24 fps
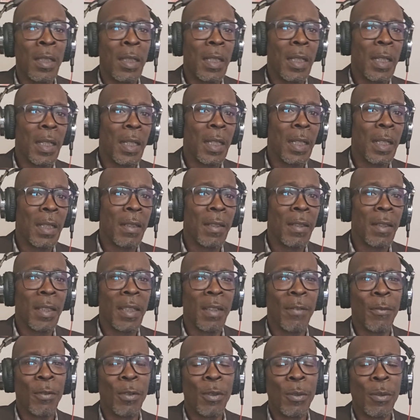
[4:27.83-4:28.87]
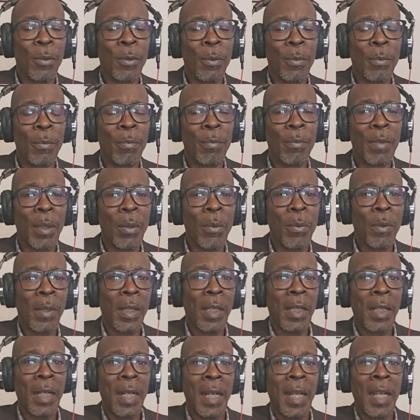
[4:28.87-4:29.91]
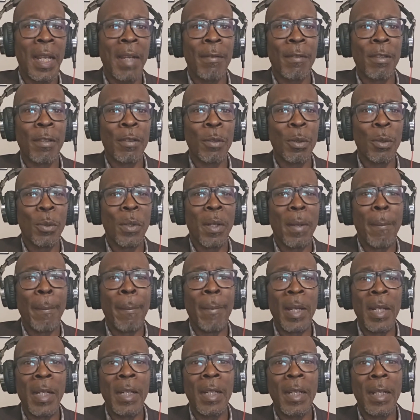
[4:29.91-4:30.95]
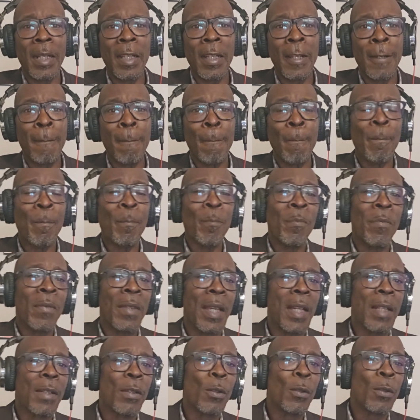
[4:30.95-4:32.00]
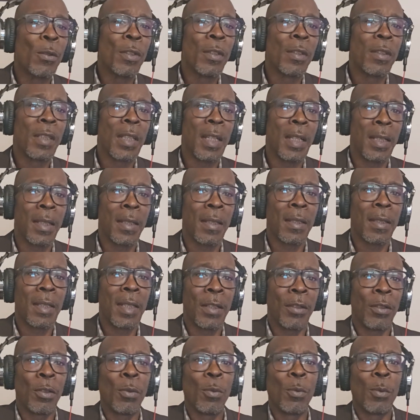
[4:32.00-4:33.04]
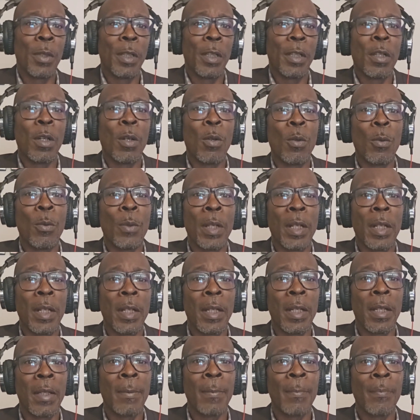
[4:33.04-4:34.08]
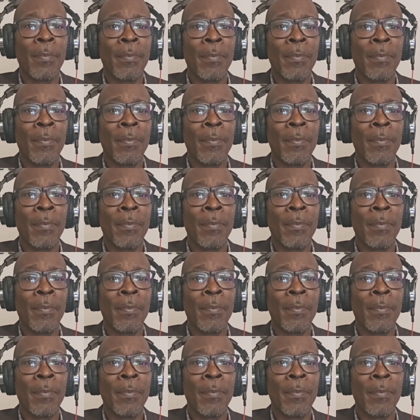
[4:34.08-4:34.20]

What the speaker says: And if you don't need to have the suit immediately, I do suggest that you would go with a